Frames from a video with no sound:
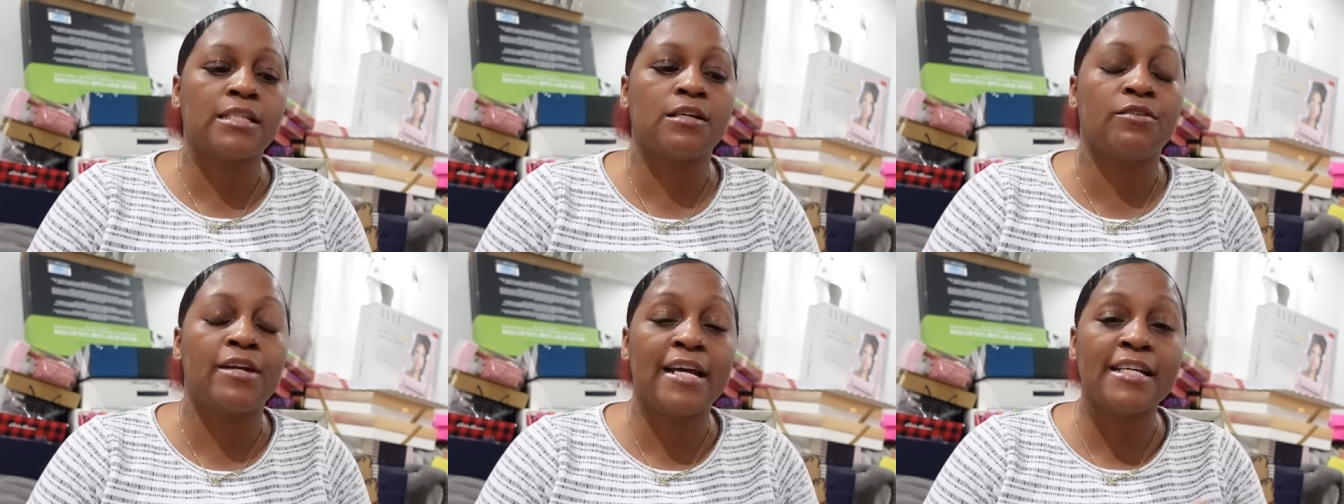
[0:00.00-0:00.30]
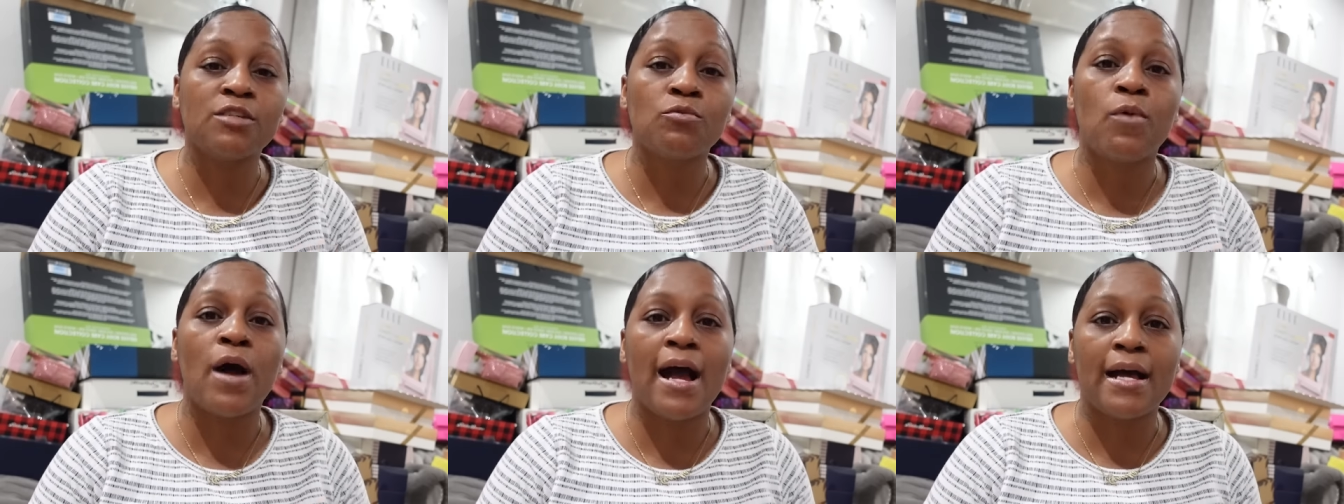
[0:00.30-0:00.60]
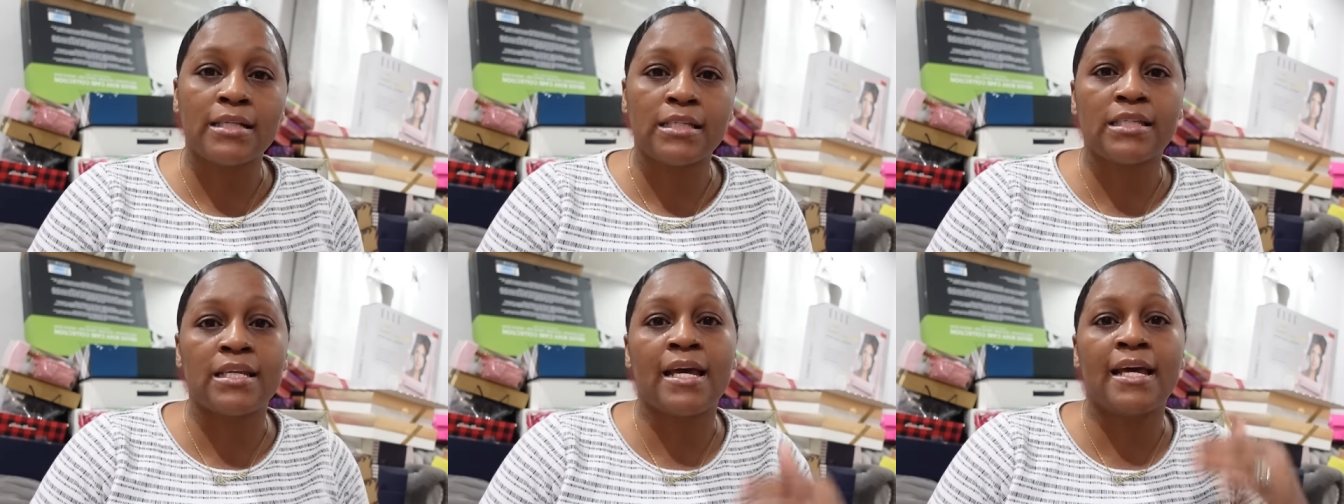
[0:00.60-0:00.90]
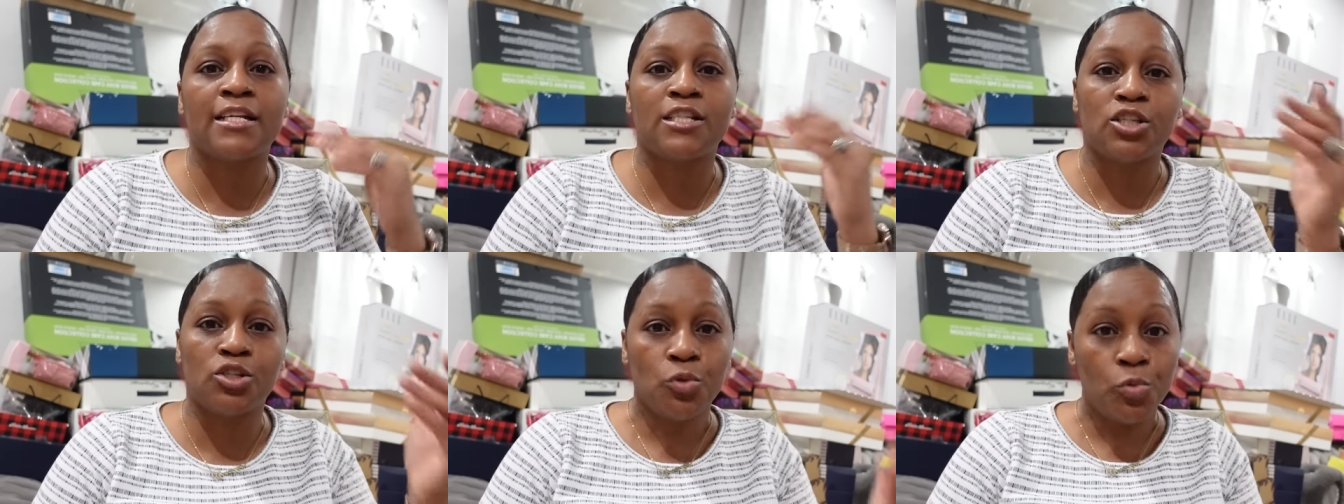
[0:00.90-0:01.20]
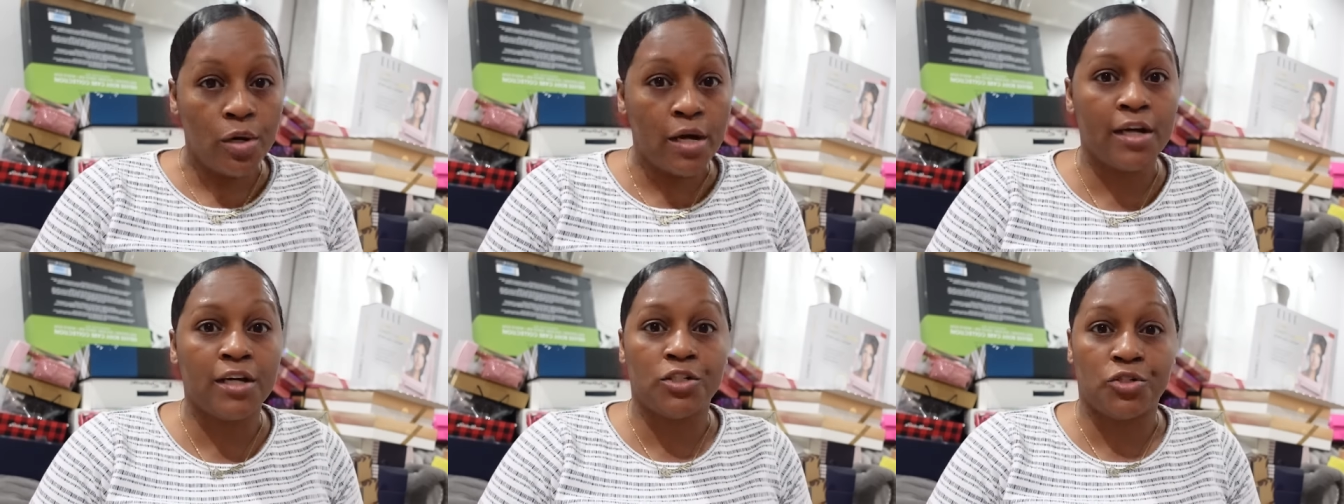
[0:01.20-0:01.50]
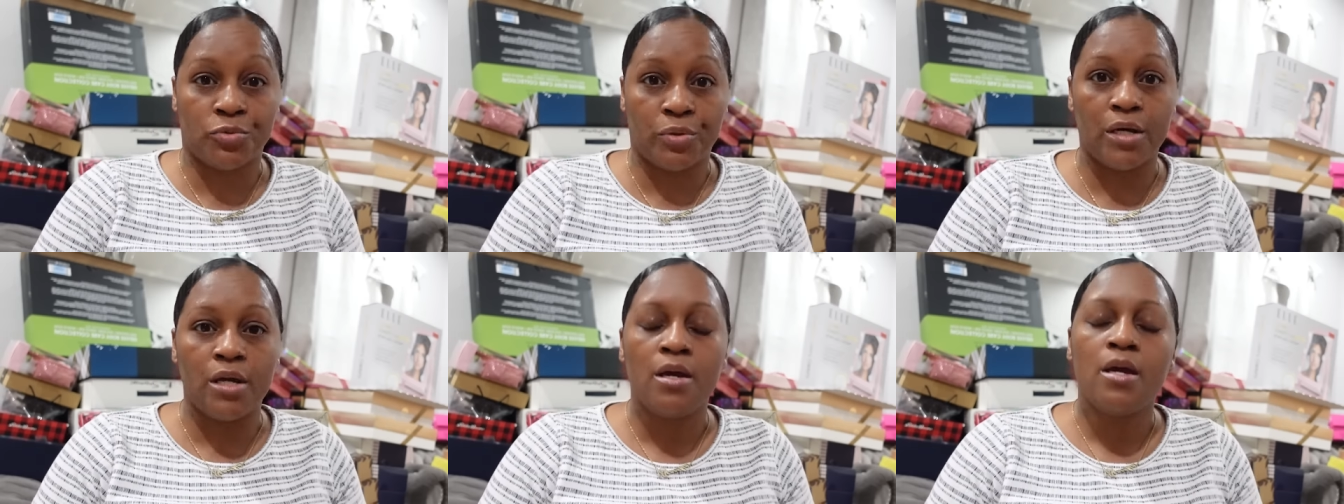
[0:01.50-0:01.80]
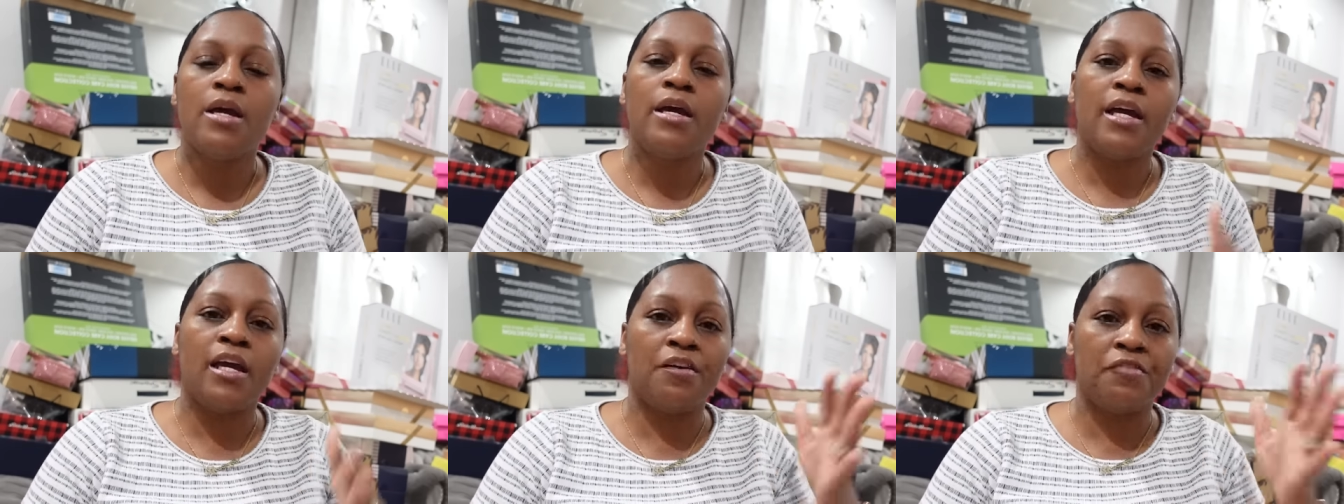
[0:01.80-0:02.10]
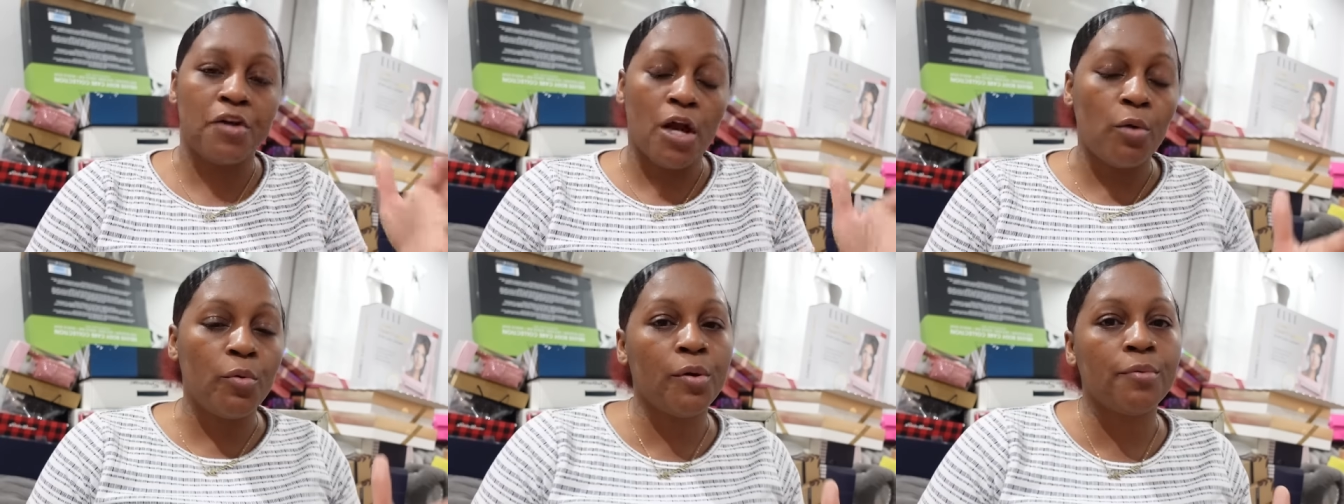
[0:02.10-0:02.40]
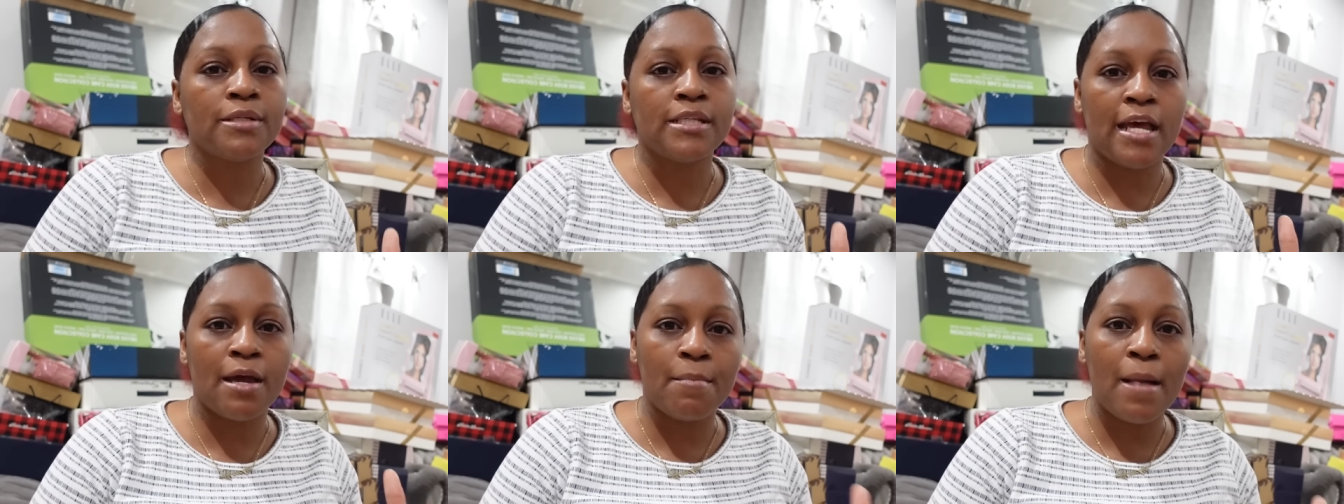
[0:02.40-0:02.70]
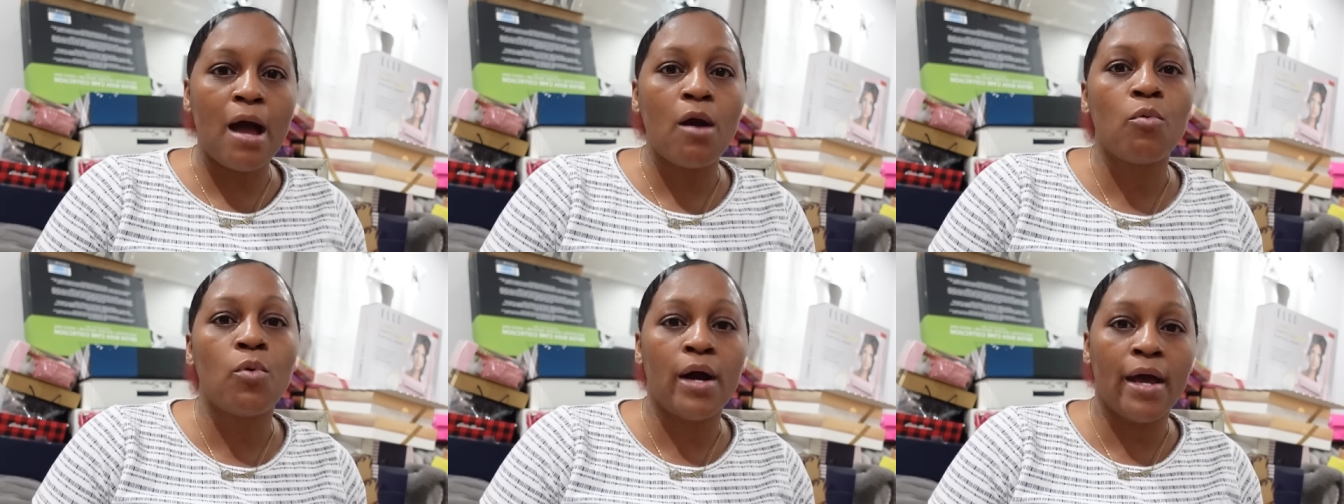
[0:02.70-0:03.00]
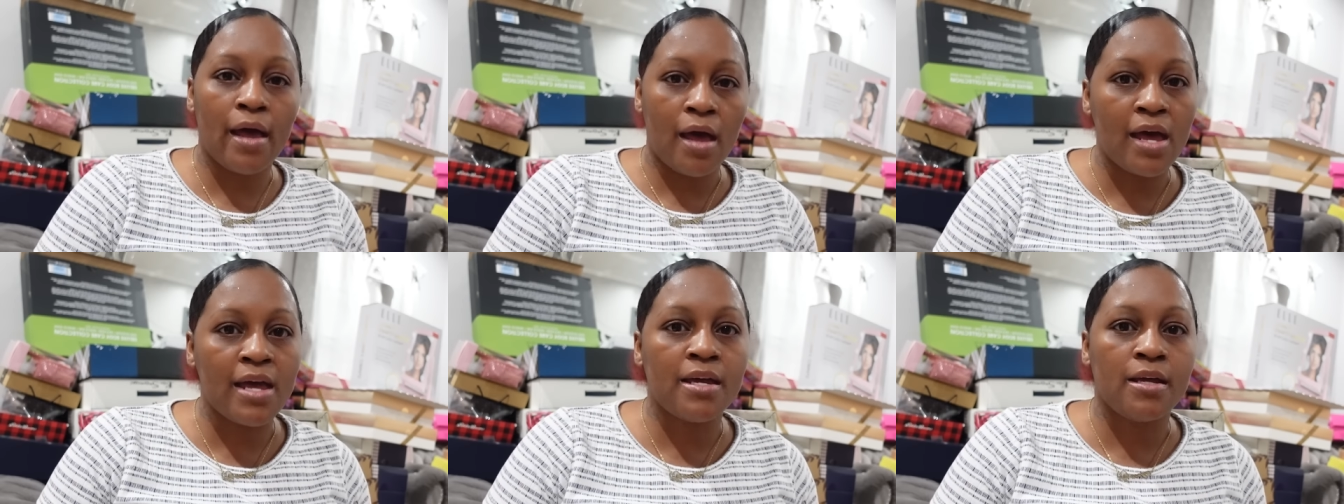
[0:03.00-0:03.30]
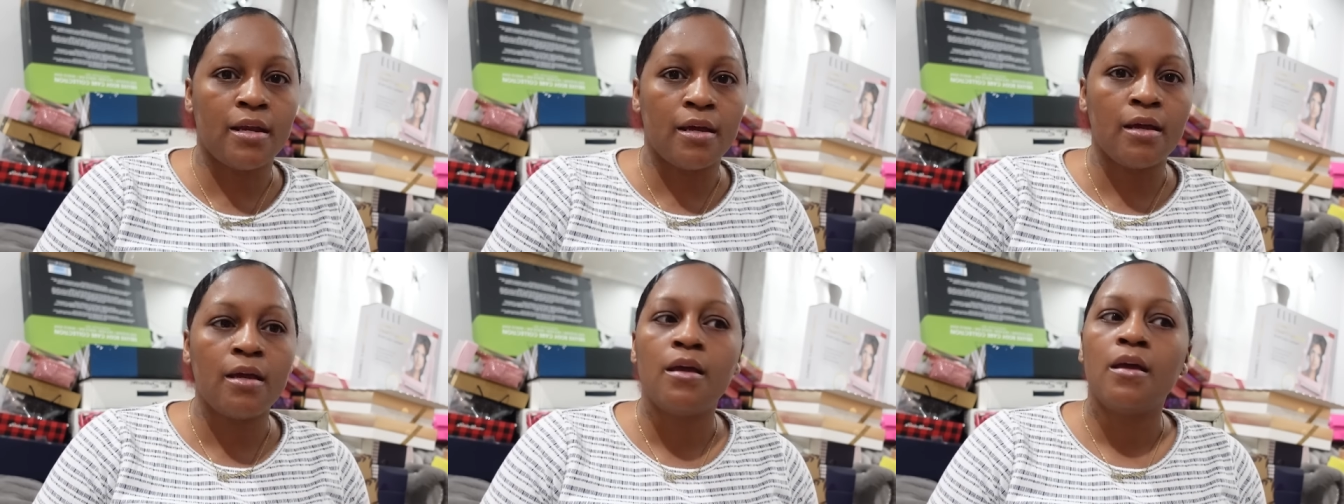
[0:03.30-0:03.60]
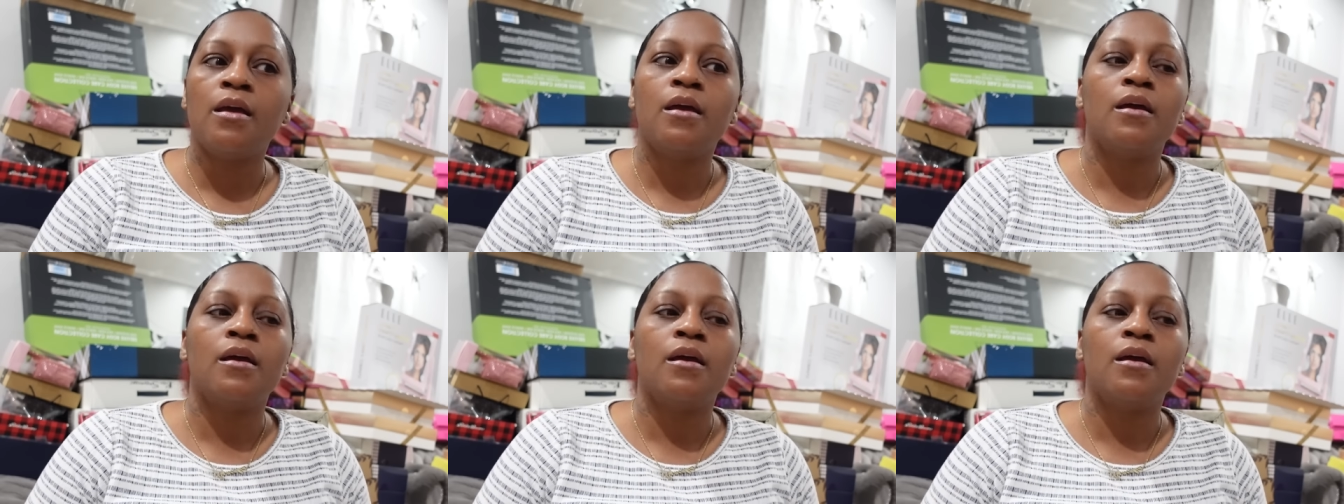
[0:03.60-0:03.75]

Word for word: So that's why I said 200 Even though we was at about 180